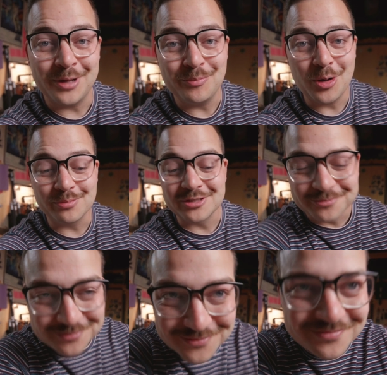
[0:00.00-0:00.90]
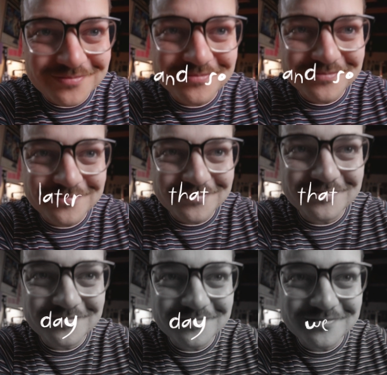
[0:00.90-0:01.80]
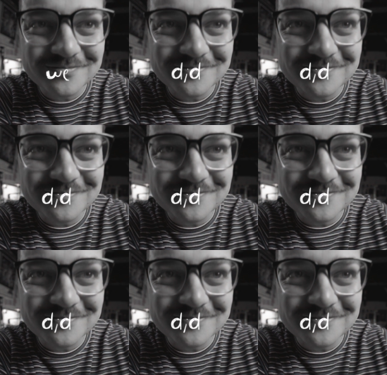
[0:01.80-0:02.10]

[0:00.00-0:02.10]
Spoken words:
I'm pumped. And so later that day, we did